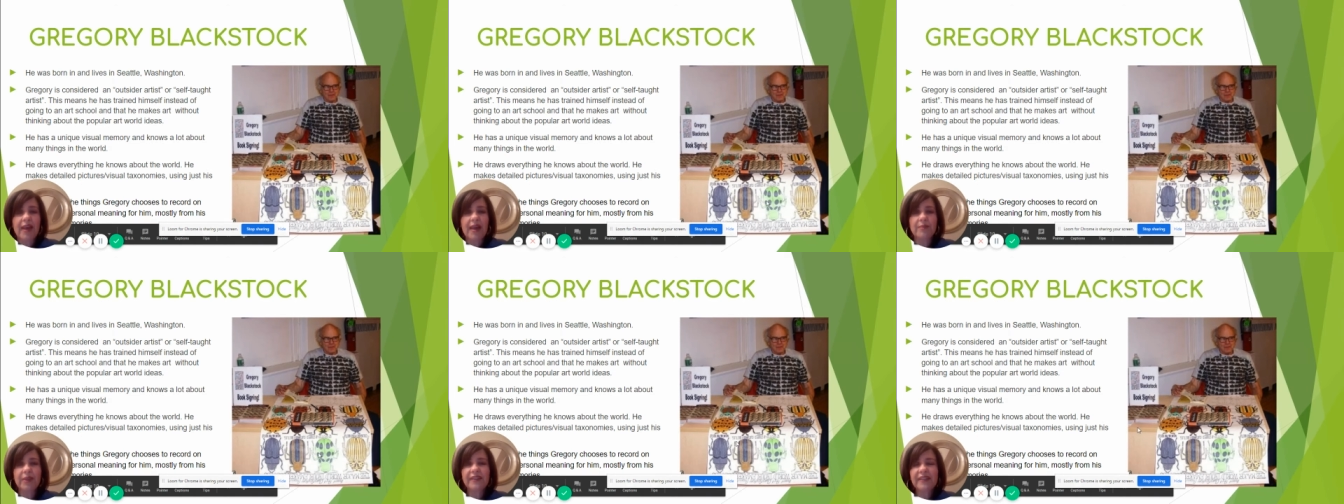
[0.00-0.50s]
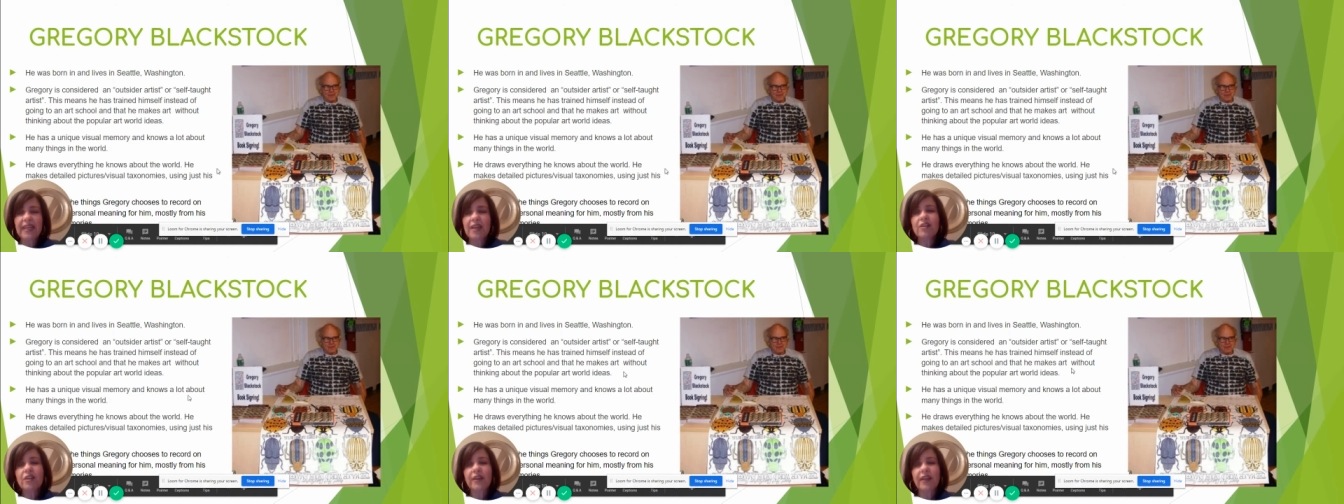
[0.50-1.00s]
Let's take
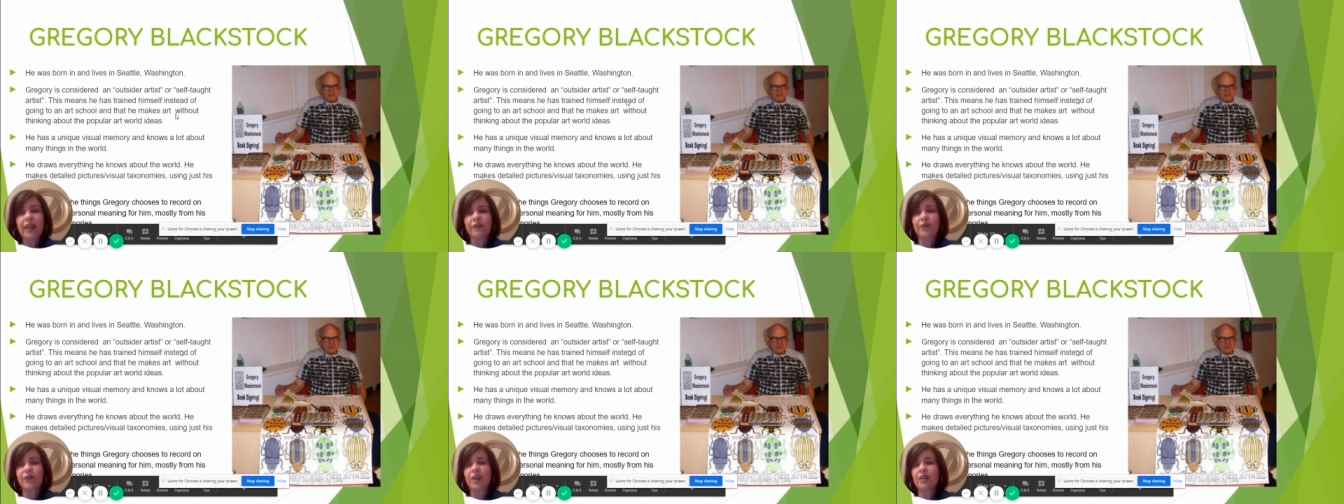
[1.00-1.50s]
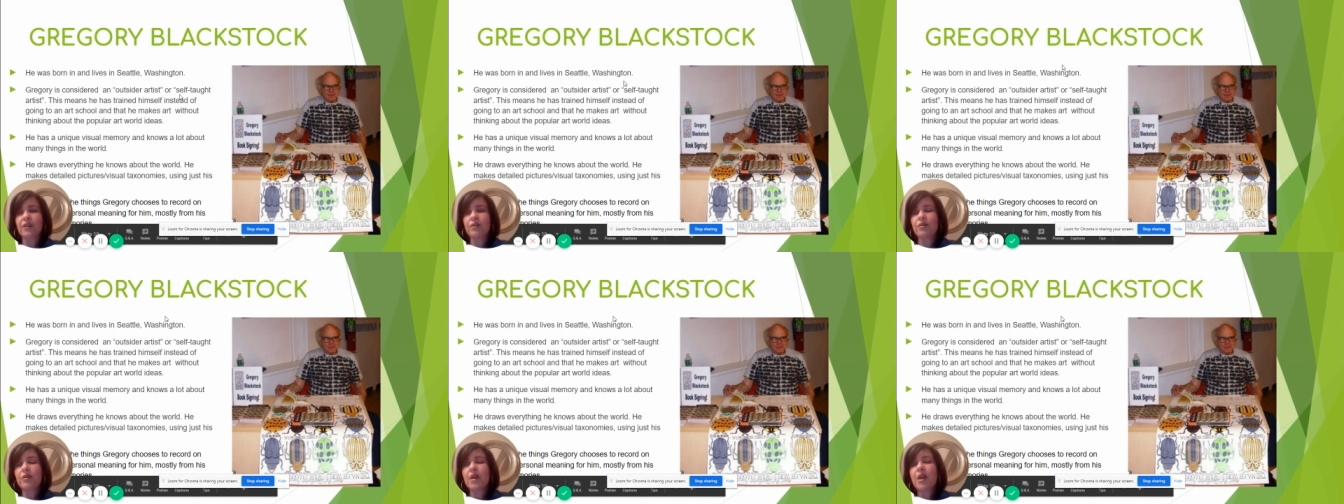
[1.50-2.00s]
a look at a
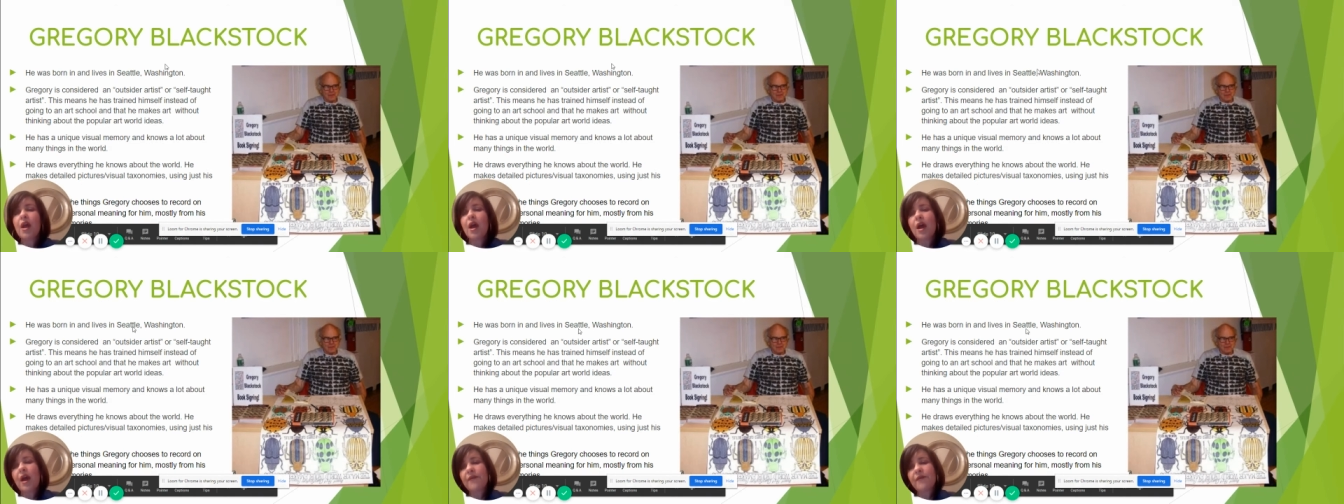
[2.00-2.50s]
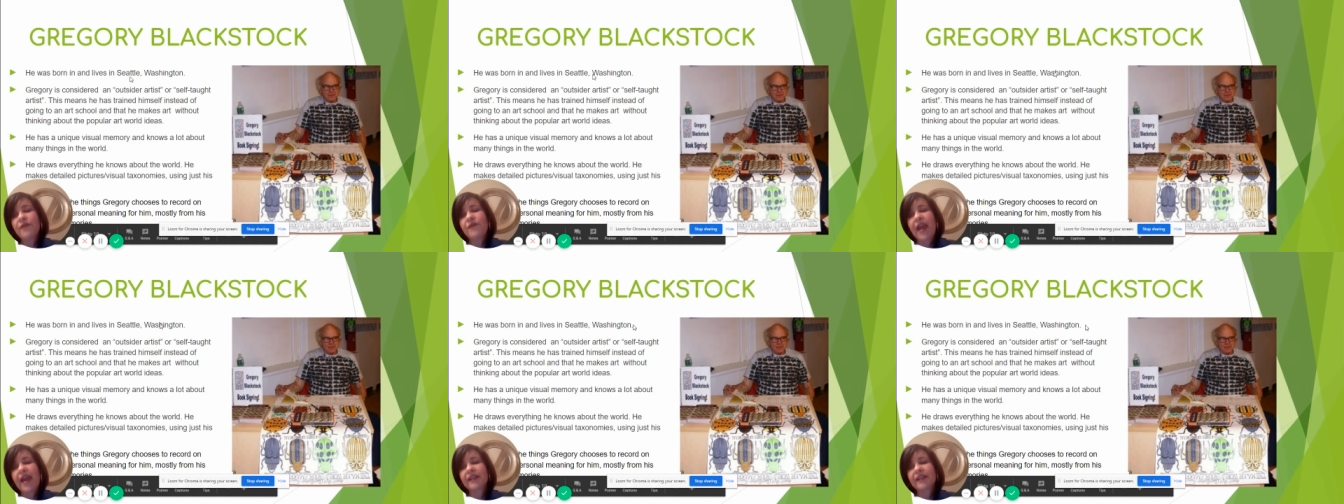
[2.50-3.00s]
few
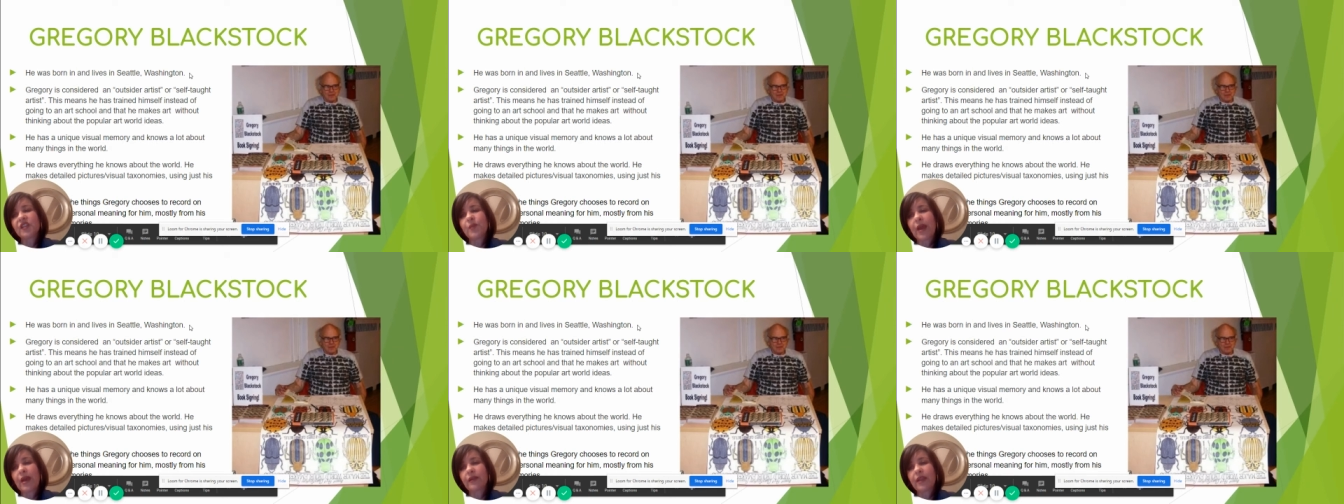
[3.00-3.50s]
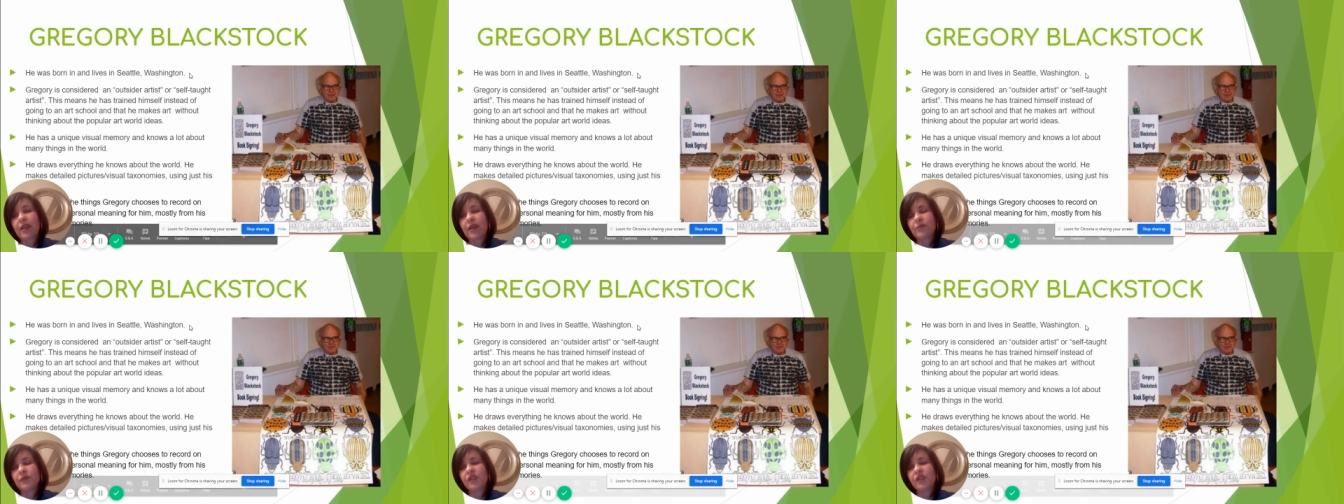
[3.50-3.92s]
facts about him.